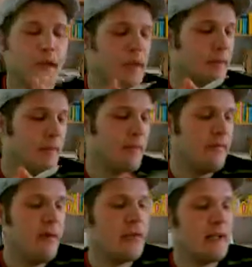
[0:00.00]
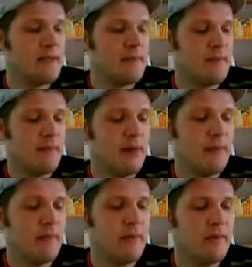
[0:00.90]
But my family has a big
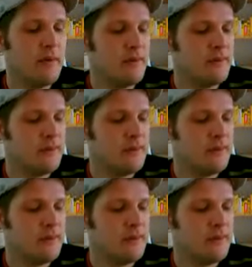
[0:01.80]
problem with it.